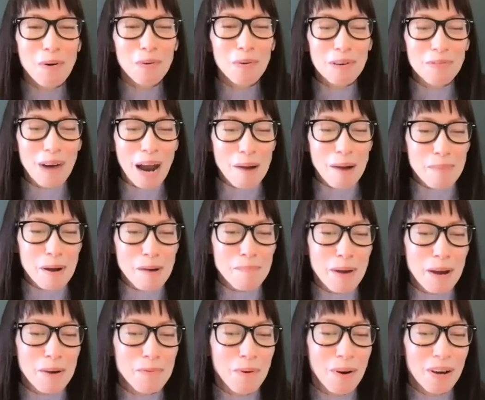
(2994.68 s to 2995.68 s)
we wrap up,
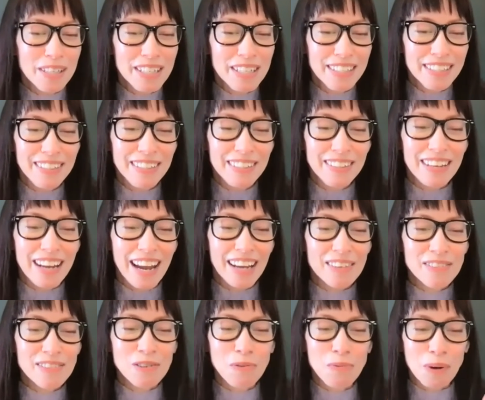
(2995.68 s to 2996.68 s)
I want to
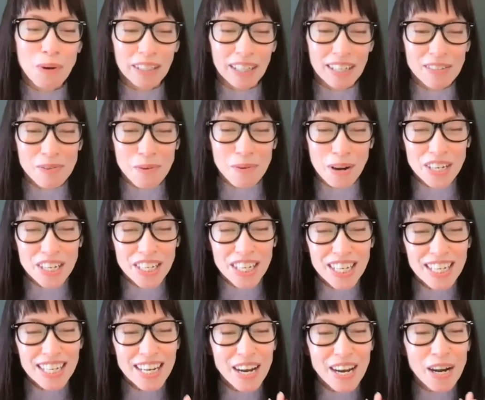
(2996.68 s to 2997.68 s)
ask you one last
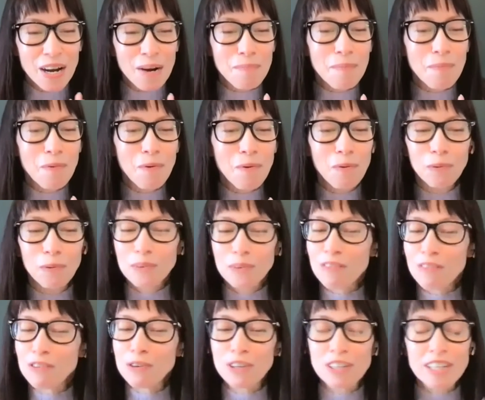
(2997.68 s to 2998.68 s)
question.
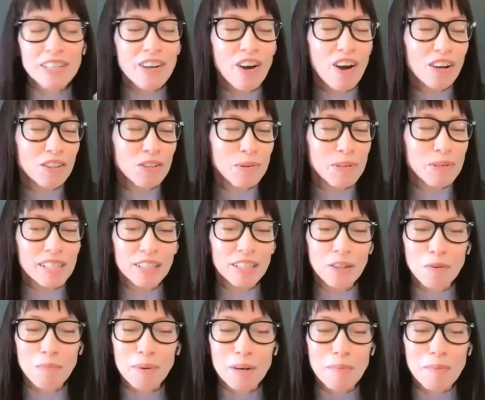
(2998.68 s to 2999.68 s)
If you could talk to us a
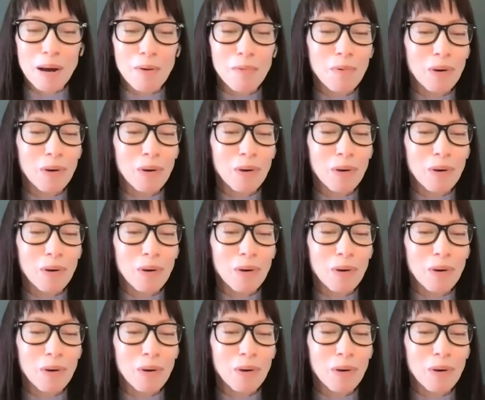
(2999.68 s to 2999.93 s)
little bit about